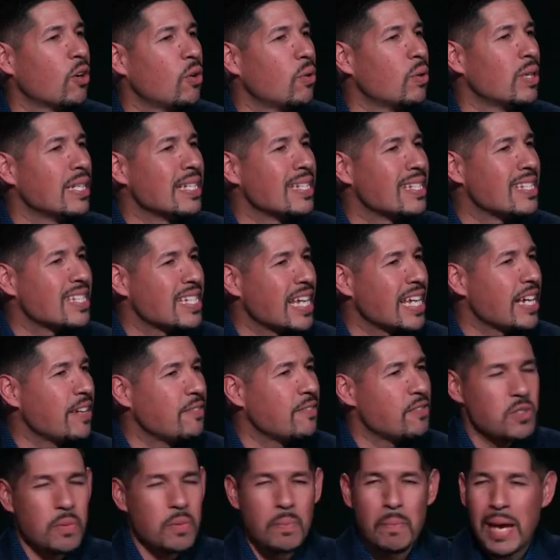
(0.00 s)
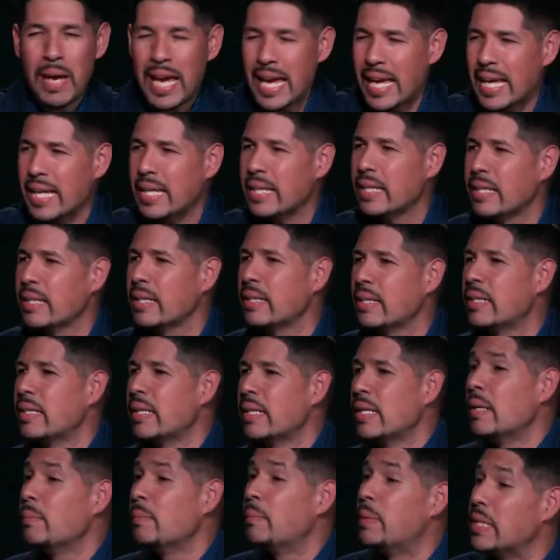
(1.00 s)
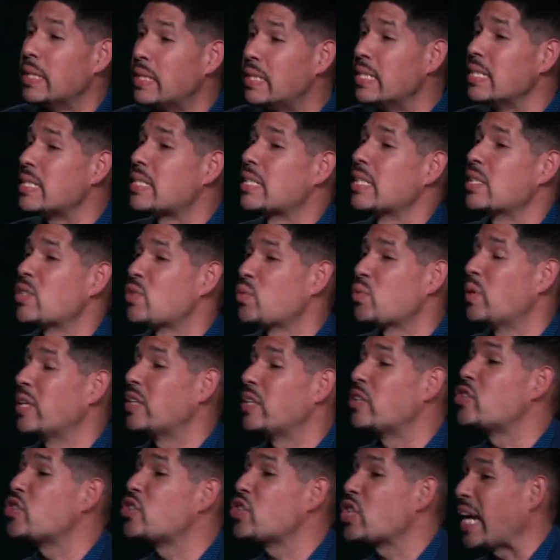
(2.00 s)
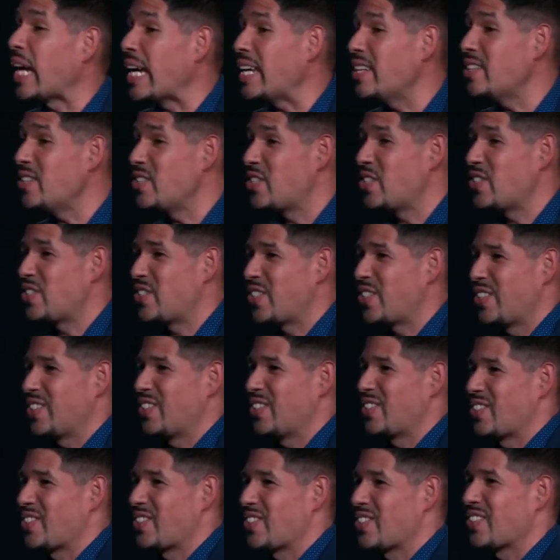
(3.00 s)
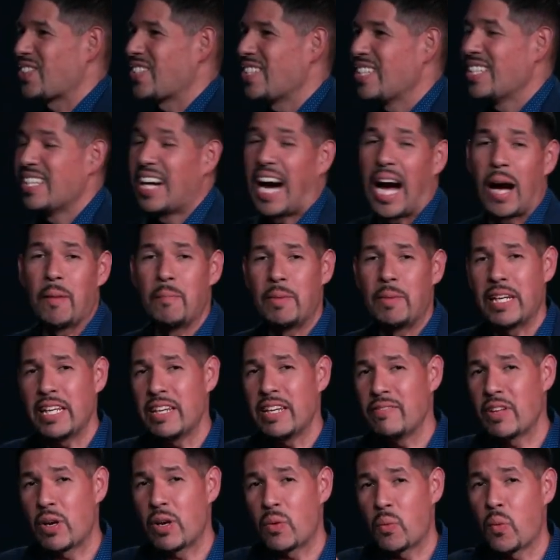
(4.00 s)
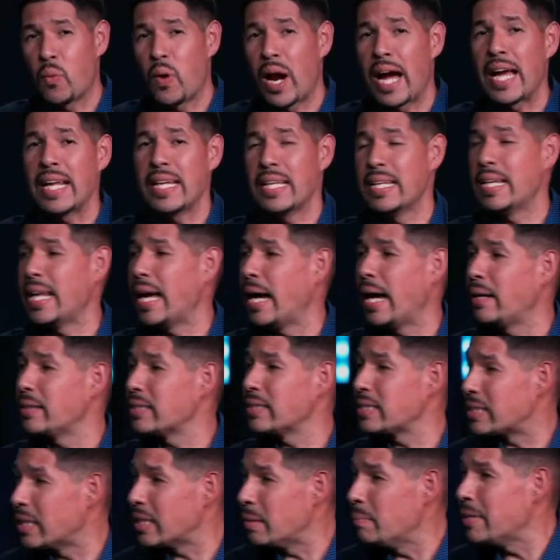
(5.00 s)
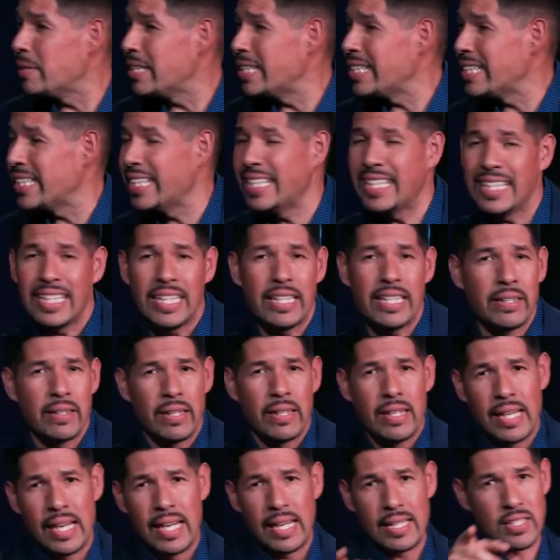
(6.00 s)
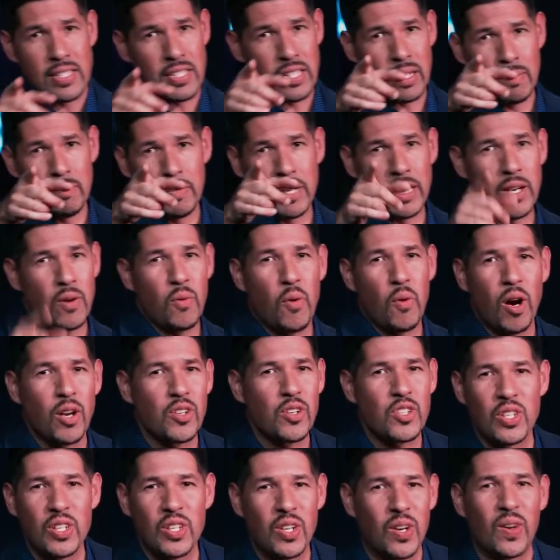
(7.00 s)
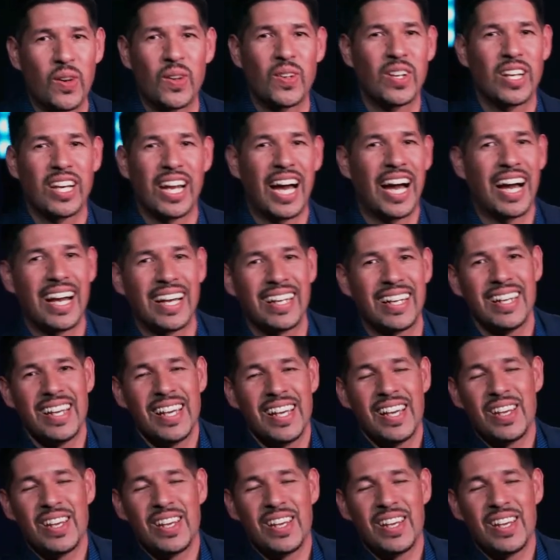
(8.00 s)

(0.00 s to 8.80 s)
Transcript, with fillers: only saves man, but this is what changes us. I believe that right now, somebody in here and somebody watching online,